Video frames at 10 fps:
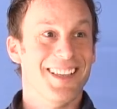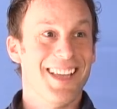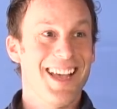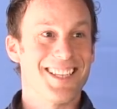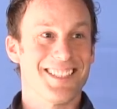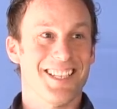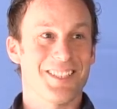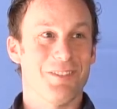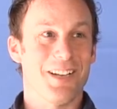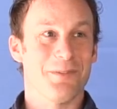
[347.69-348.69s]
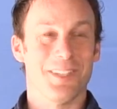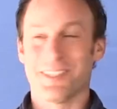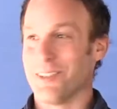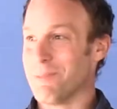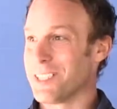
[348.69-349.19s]
yes, that's why I feel
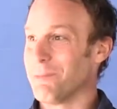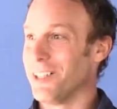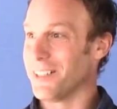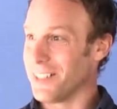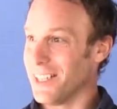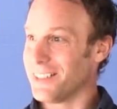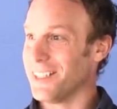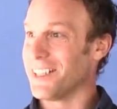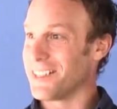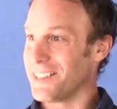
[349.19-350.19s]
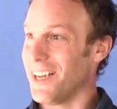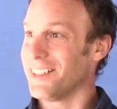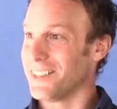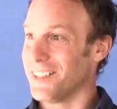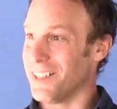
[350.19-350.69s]
so miserable and getting excited.